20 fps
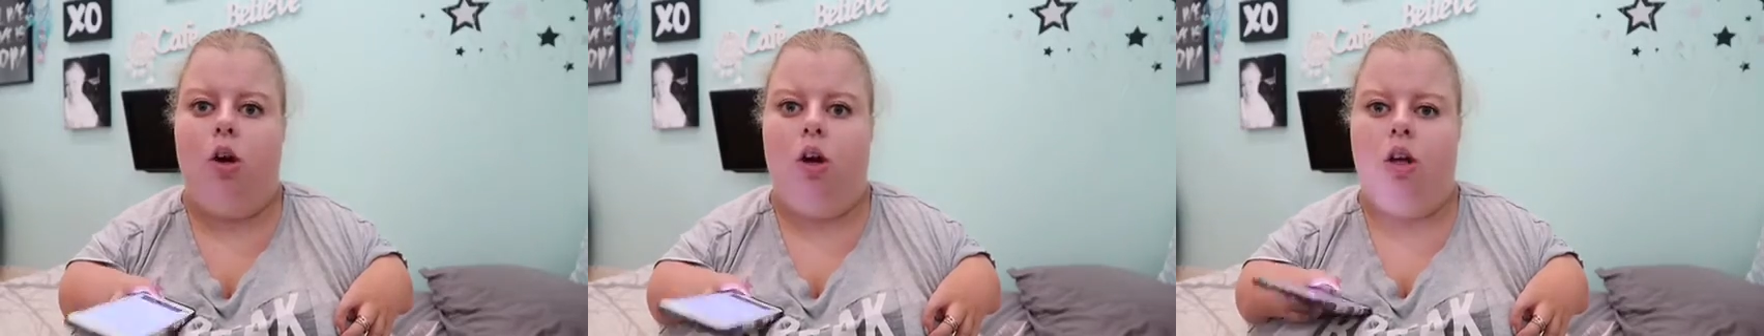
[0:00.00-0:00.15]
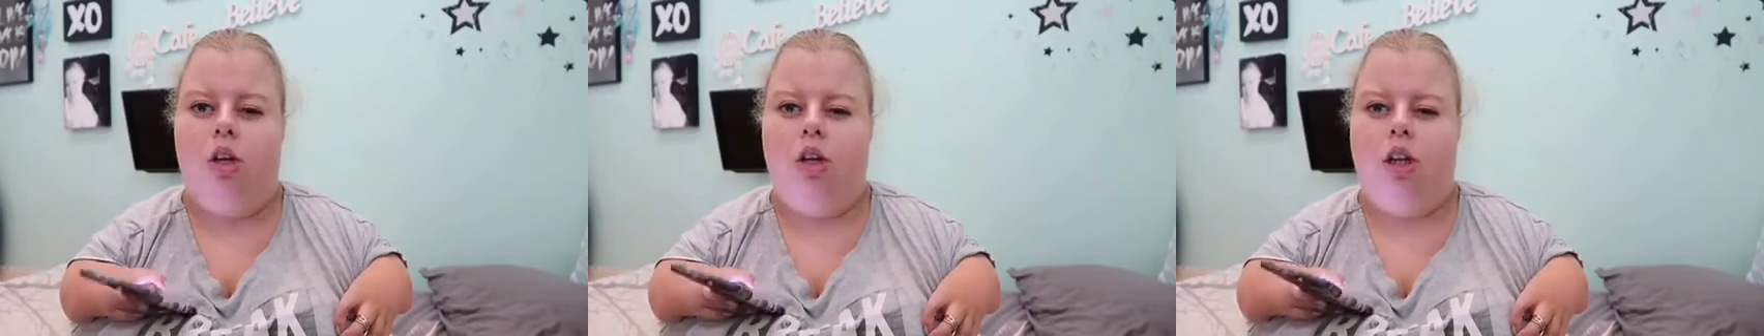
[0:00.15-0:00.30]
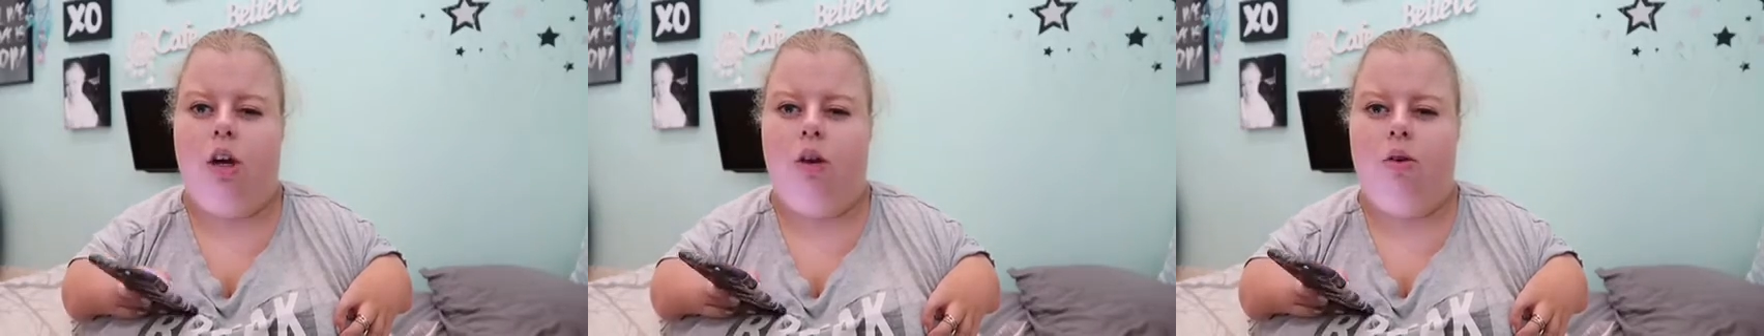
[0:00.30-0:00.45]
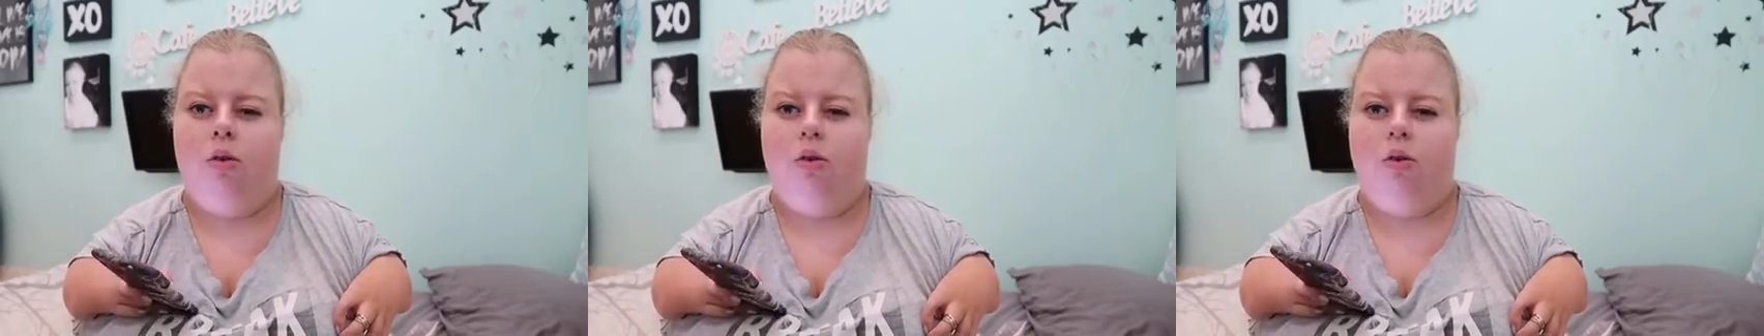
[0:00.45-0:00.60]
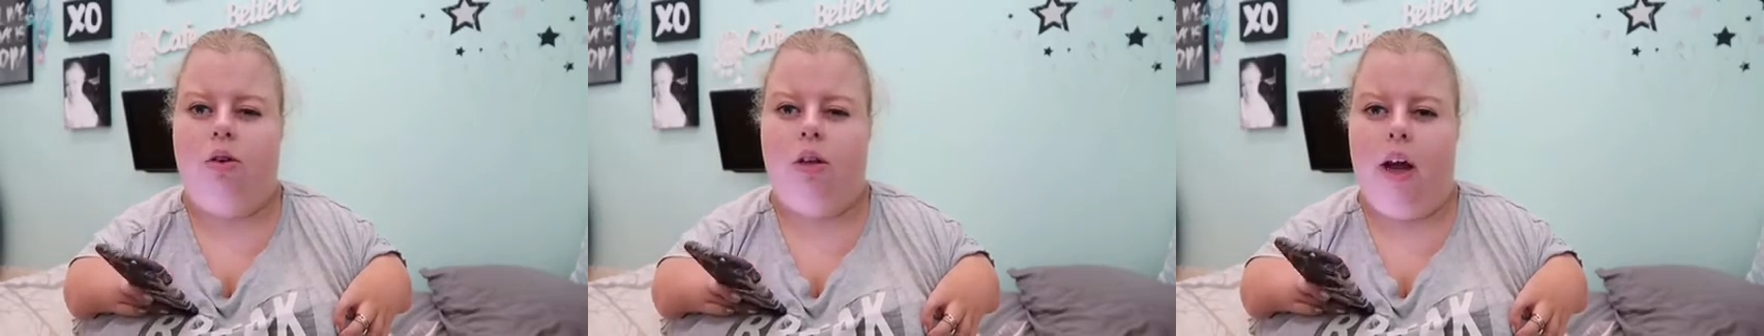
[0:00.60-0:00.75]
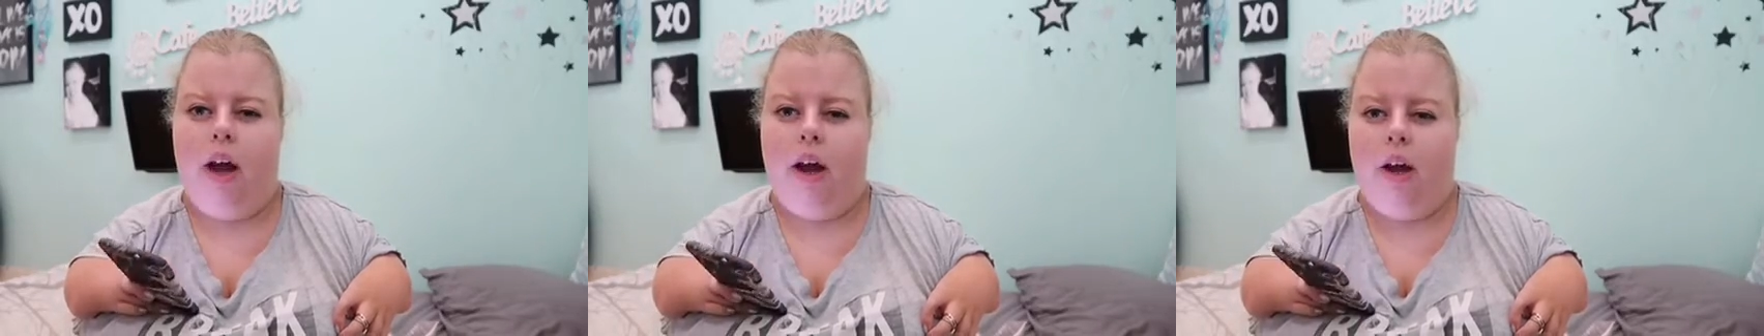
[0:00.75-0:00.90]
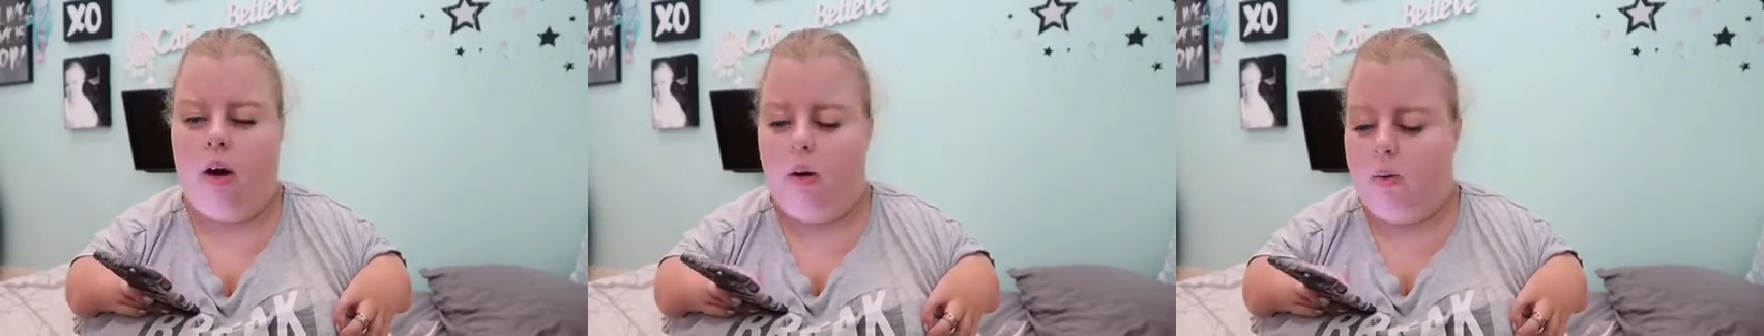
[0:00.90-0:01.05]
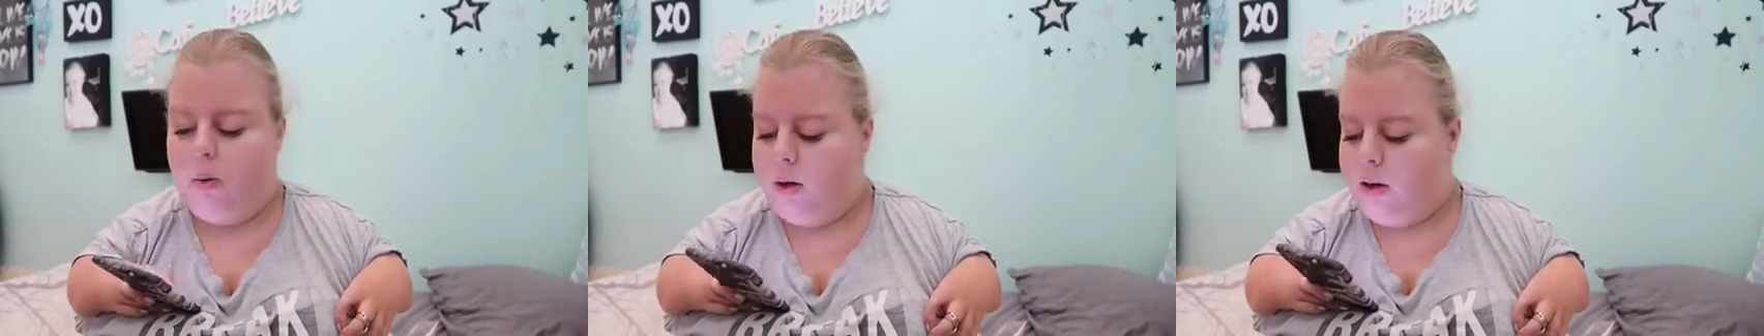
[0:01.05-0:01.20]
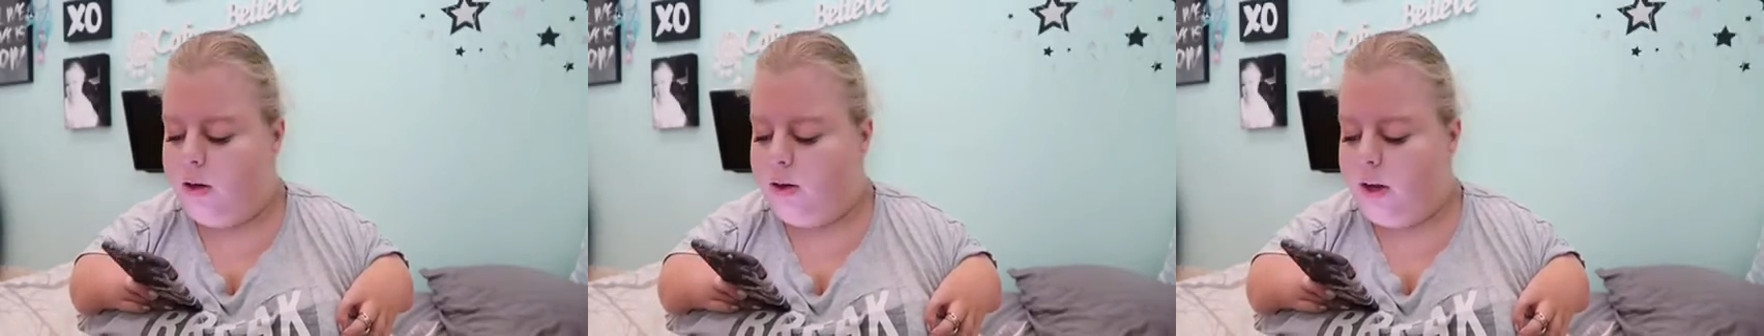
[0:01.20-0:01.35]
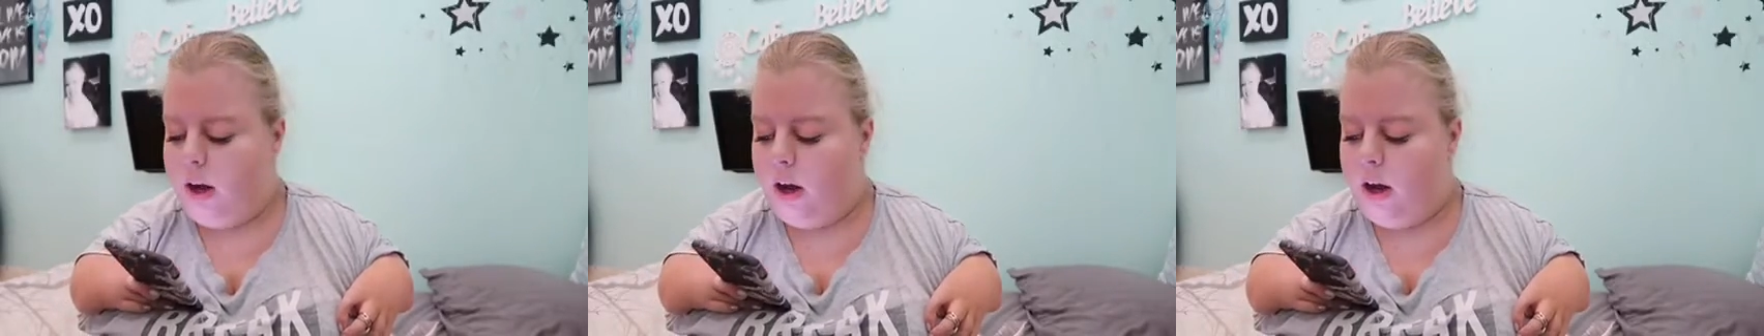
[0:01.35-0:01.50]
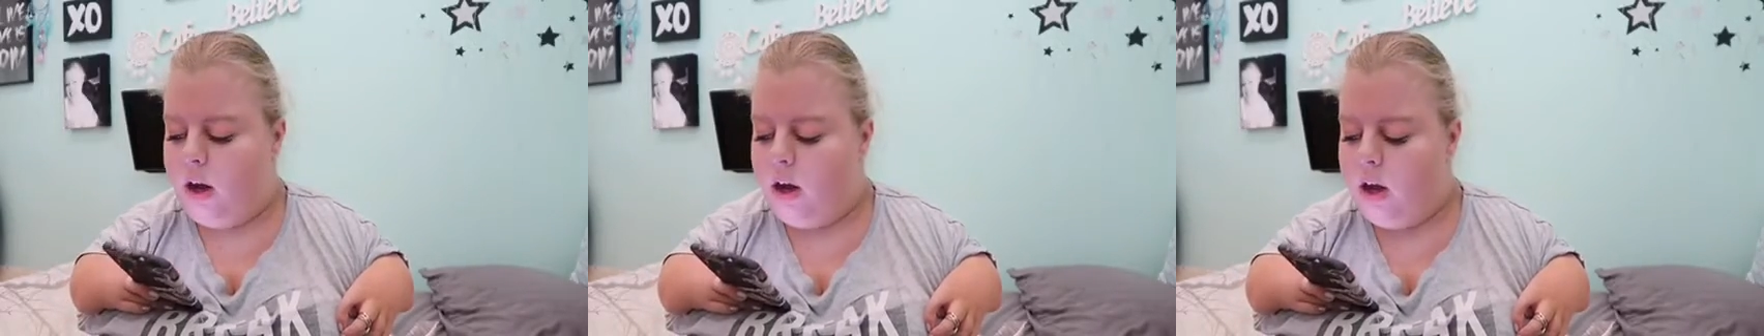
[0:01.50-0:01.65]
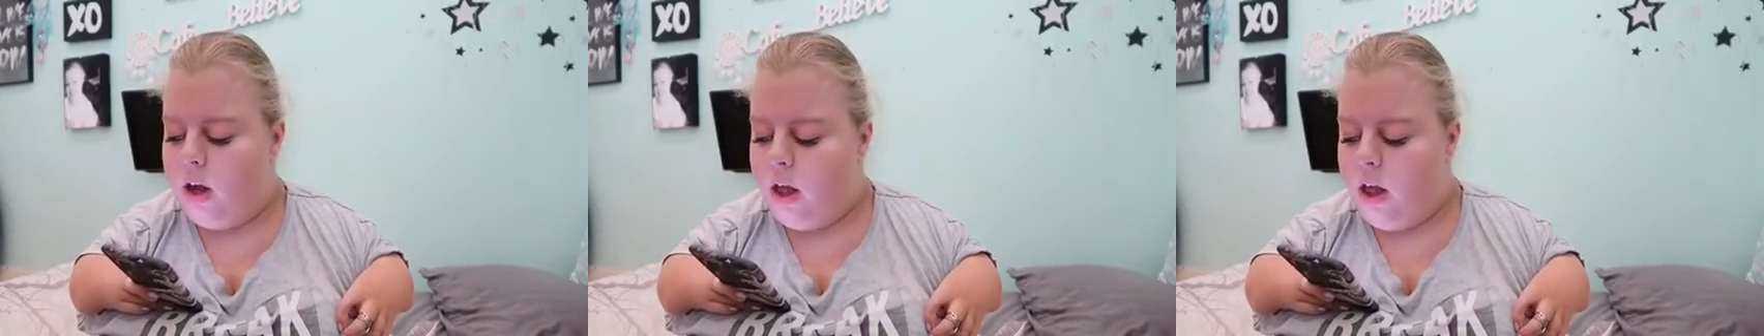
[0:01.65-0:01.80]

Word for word: on Channel 10, I want to say.